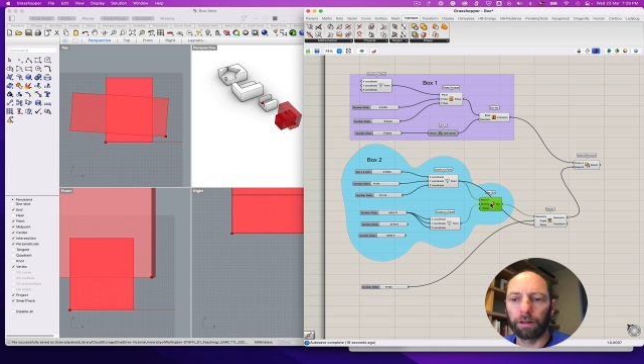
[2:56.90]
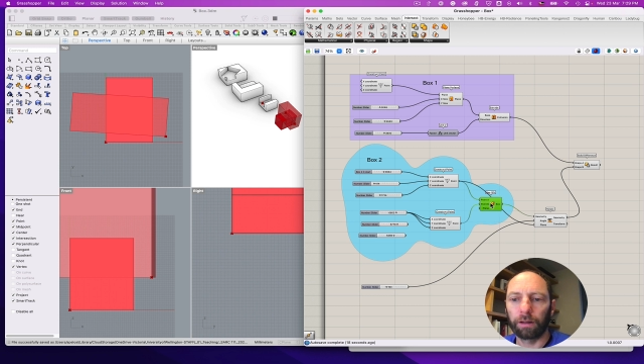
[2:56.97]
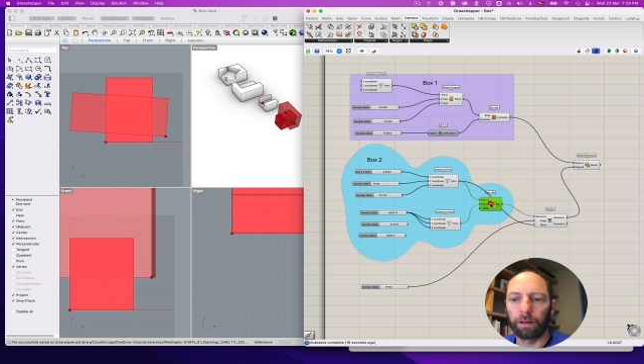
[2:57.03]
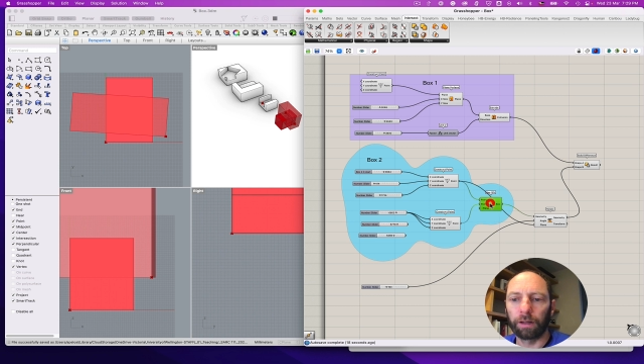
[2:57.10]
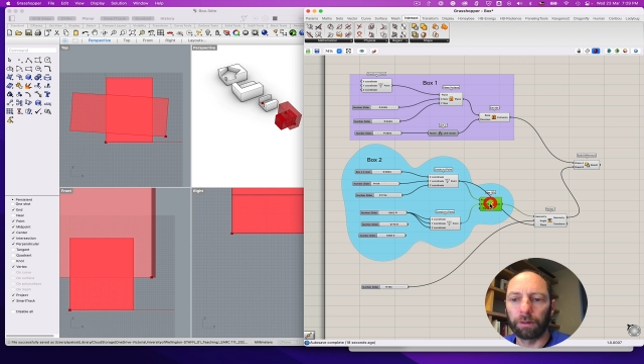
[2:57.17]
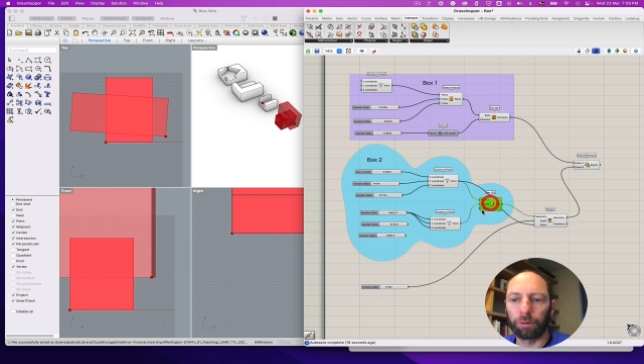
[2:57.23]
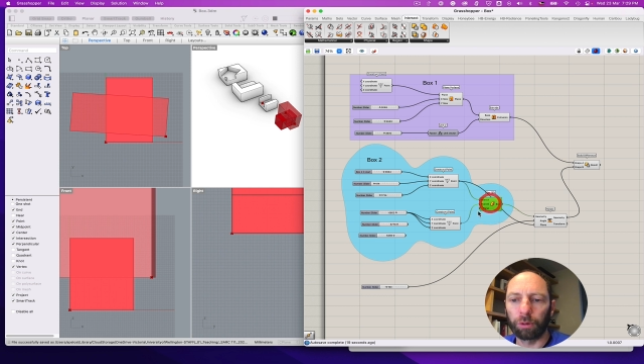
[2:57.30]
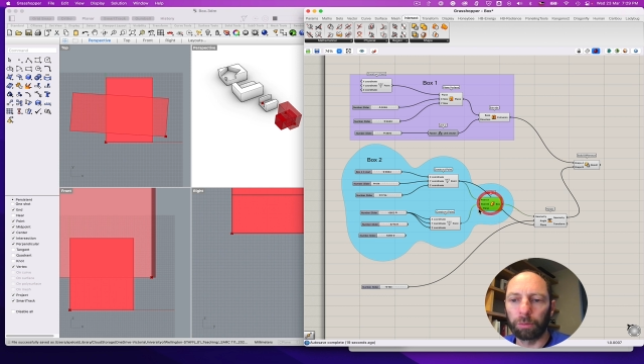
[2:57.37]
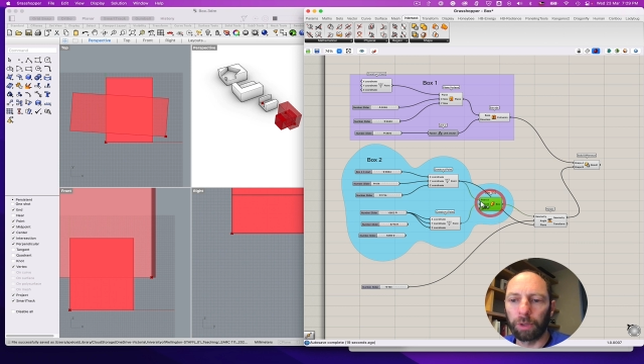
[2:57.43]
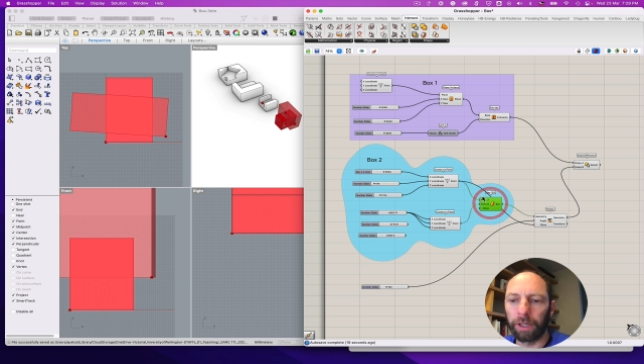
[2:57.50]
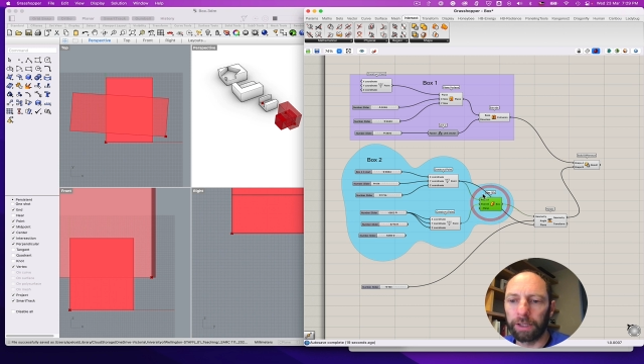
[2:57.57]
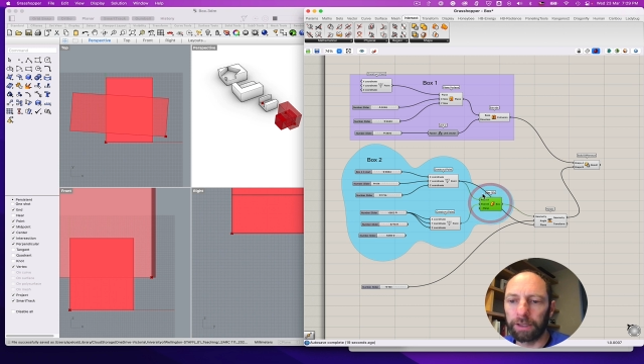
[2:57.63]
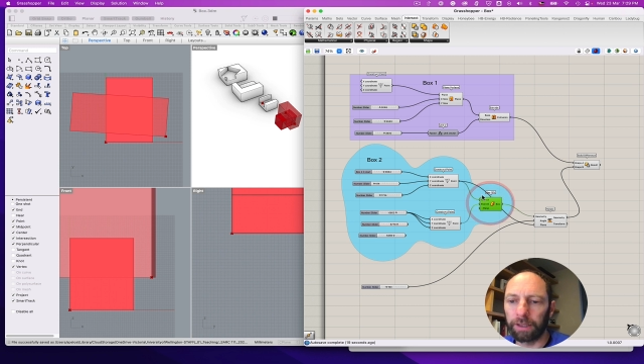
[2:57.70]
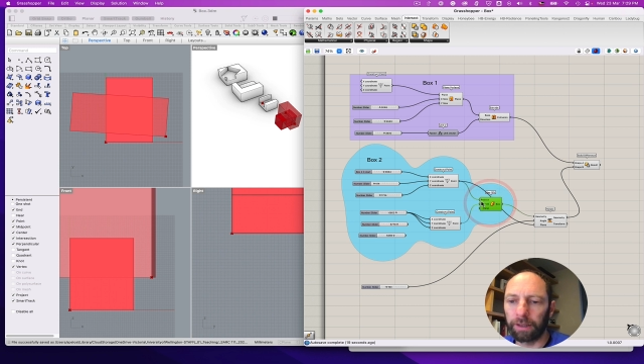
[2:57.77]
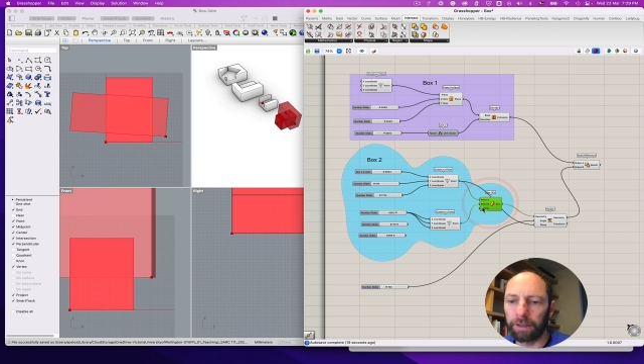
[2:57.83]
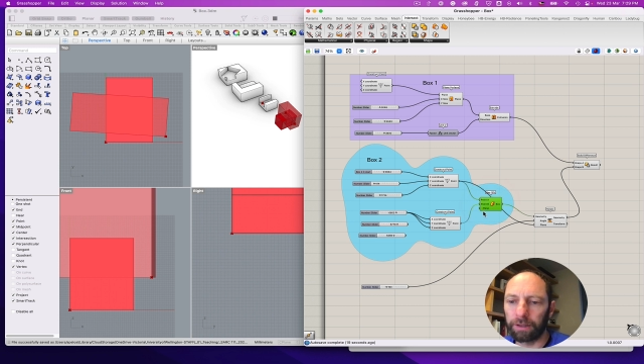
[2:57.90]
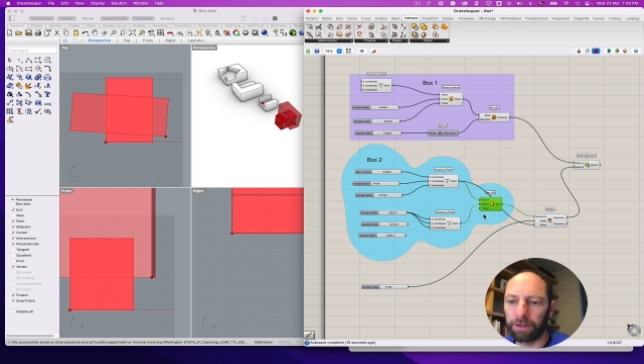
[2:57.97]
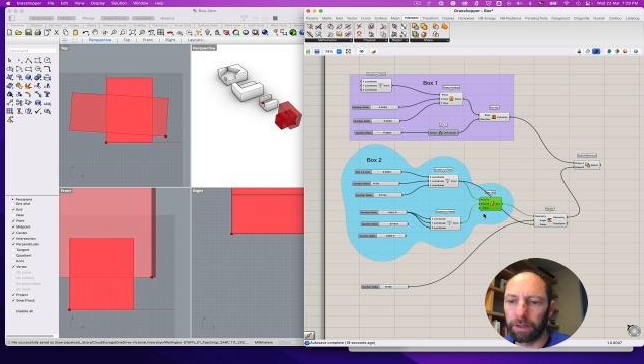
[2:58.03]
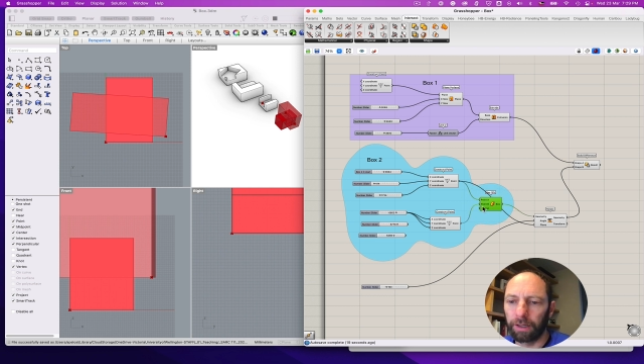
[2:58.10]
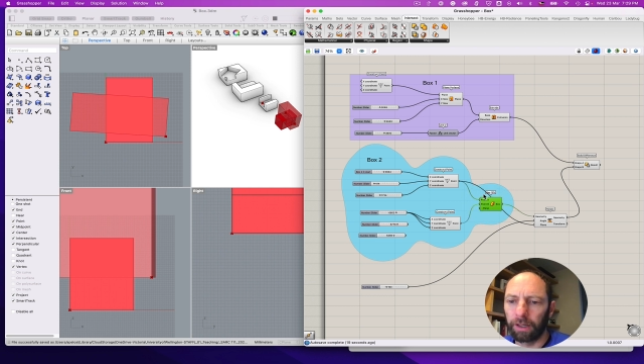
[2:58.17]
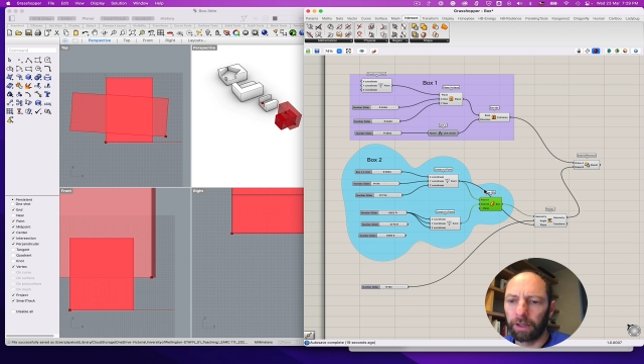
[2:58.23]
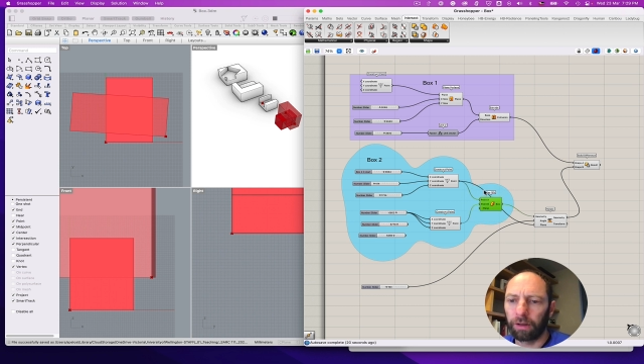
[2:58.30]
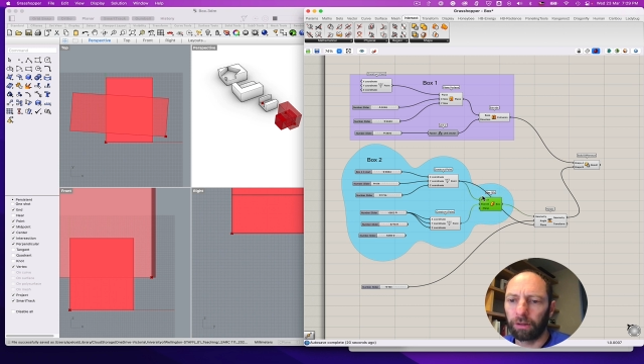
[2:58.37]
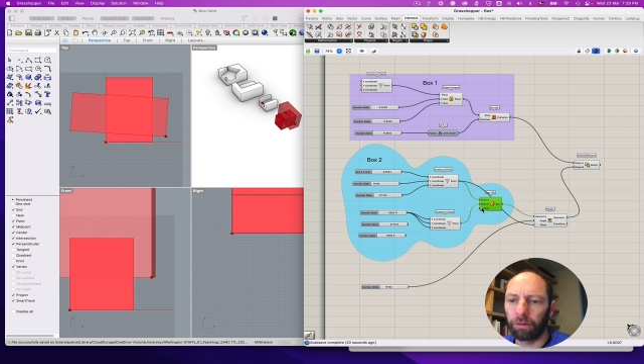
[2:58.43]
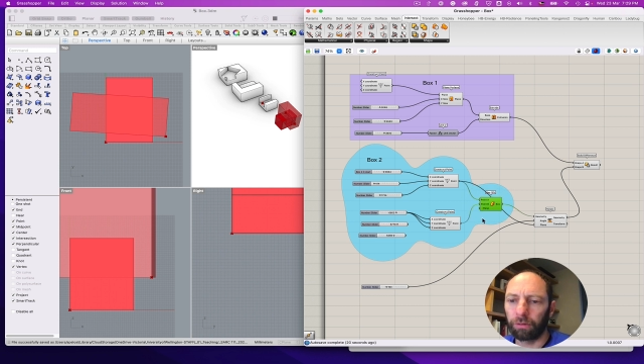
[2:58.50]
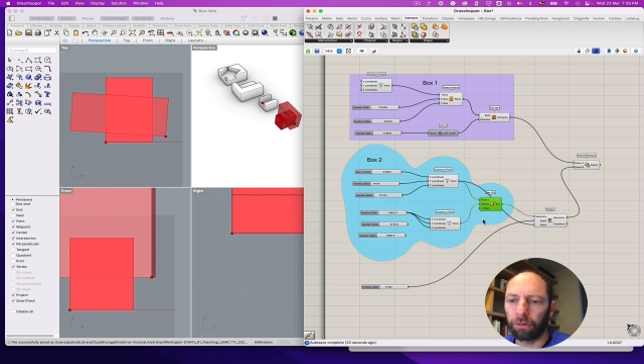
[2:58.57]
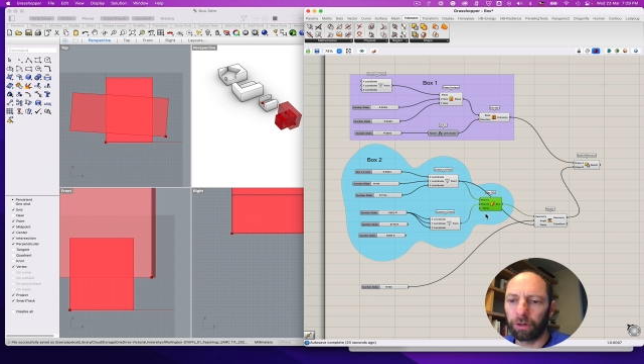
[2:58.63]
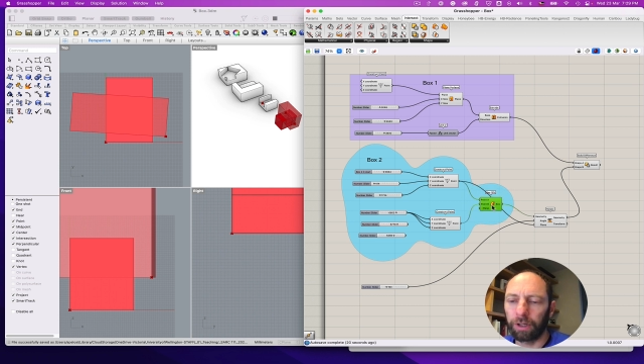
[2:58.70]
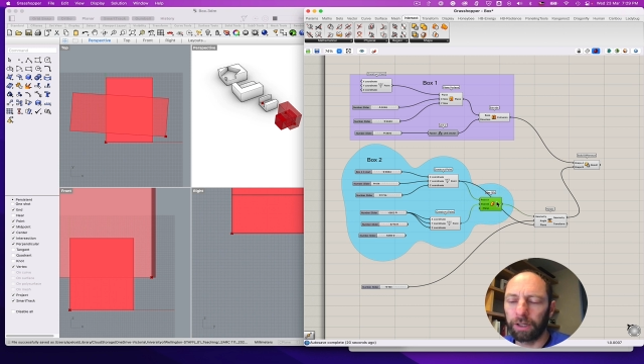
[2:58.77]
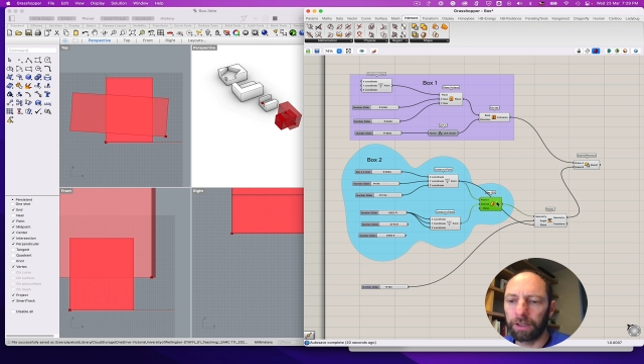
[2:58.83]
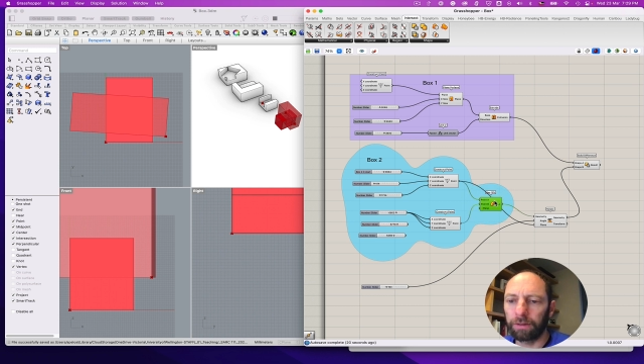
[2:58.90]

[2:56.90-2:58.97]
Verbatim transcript: And a reminder, there's three